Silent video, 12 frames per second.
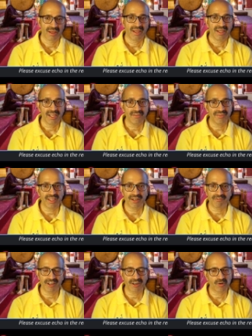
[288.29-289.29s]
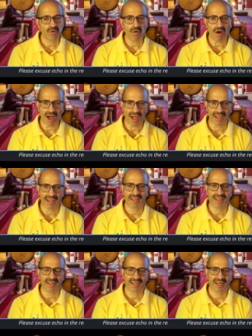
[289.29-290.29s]
If there were no
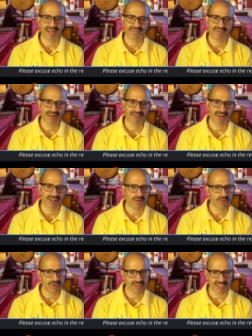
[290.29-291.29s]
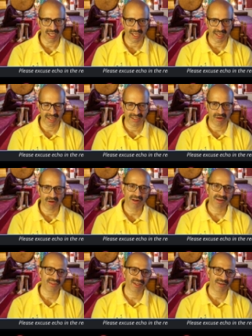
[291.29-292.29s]
I, and if there were no sight, or
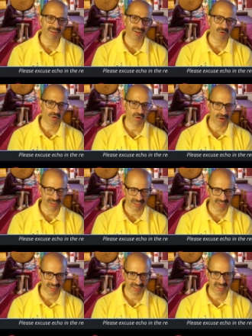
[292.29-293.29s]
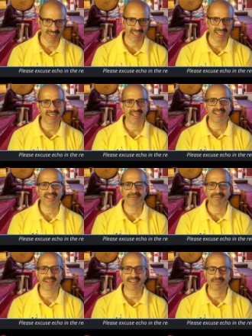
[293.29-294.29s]
if there were no consciousness, can anything
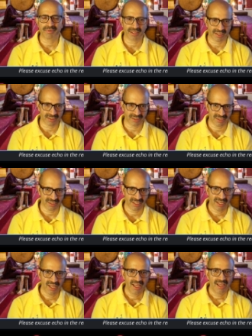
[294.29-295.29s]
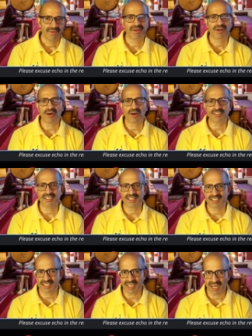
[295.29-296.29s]
be experienced? Because there
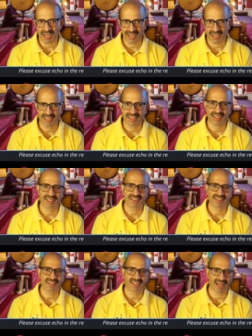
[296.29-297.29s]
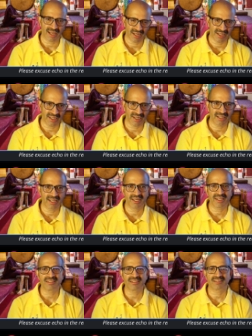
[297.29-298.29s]
is I, there is sight, and there
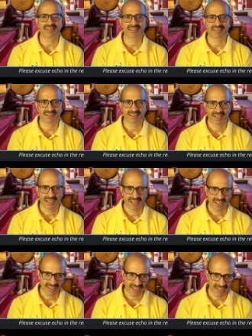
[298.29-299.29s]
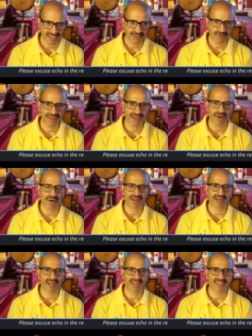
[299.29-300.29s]
is things to be
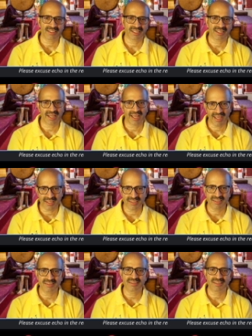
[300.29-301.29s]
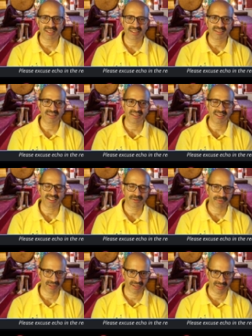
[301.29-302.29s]
cognized, and hence there is an
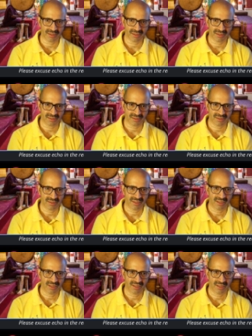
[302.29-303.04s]
experience.